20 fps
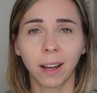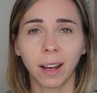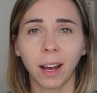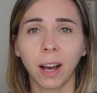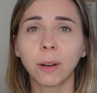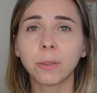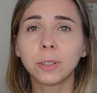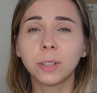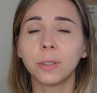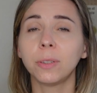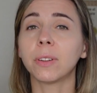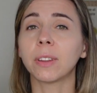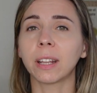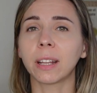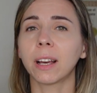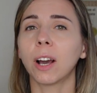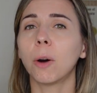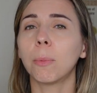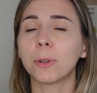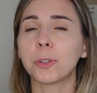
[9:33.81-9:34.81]
How do you
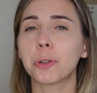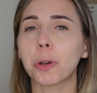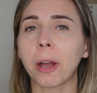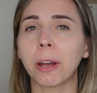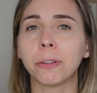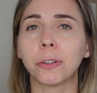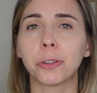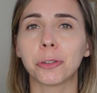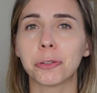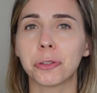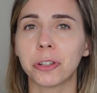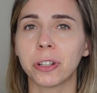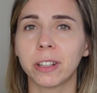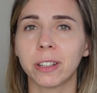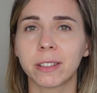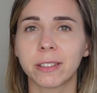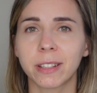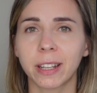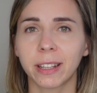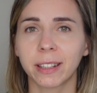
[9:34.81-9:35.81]
think how much energy
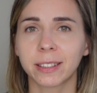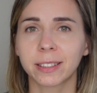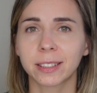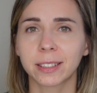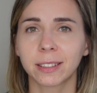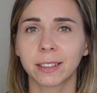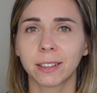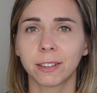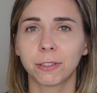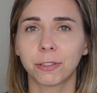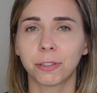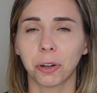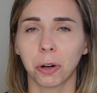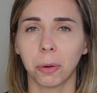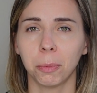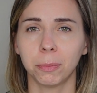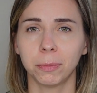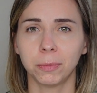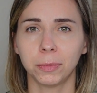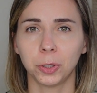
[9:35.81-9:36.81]
it takes
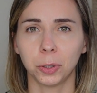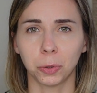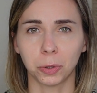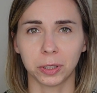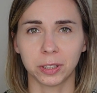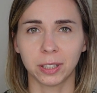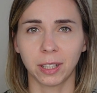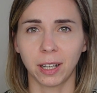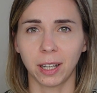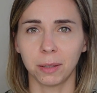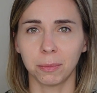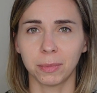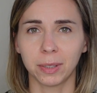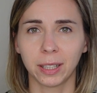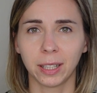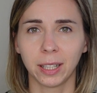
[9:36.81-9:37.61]
from your time?